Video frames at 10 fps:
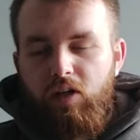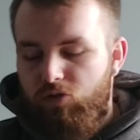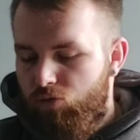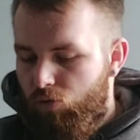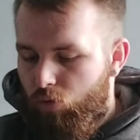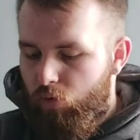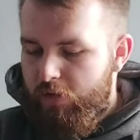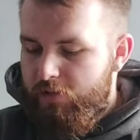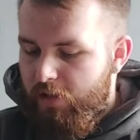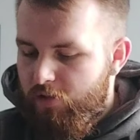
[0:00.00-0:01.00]
draw all the
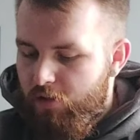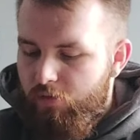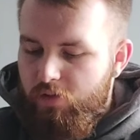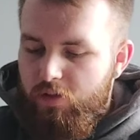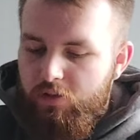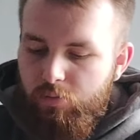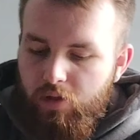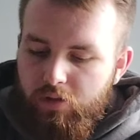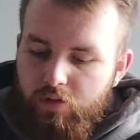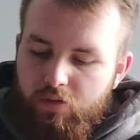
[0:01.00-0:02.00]
attention over to this
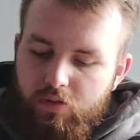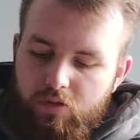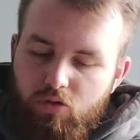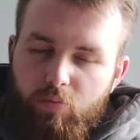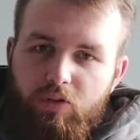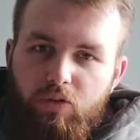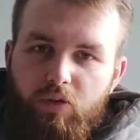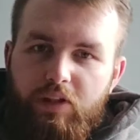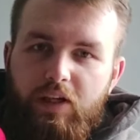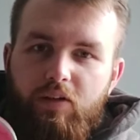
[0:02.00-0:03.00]
one, drop the
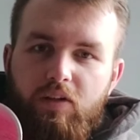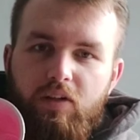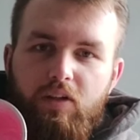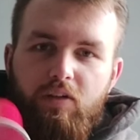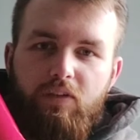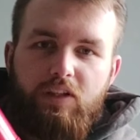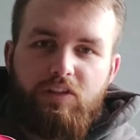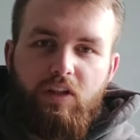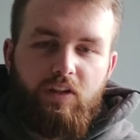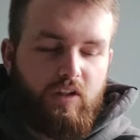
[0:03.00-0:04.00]
coin out, flash
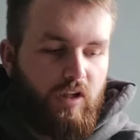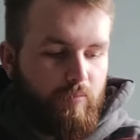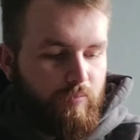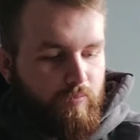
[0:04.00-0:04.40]
the other cup,